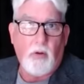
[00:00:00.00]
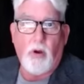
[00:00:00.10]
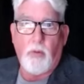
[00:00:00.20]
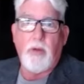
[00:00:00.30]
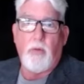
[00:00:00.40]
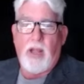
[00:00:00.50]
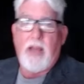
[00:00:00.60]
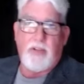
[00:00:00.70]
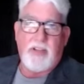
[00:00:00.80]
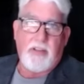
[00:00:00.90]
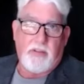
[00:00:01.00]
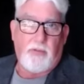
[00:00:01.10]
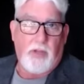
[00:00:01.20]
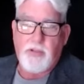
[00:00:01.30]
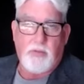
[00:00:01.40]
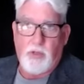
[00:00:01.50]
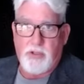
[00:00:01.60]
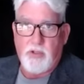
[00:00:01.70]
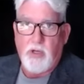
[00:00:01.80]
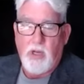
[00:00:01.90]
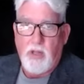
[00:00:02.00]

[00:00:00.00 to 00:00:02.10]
or we will have a debt deflation, which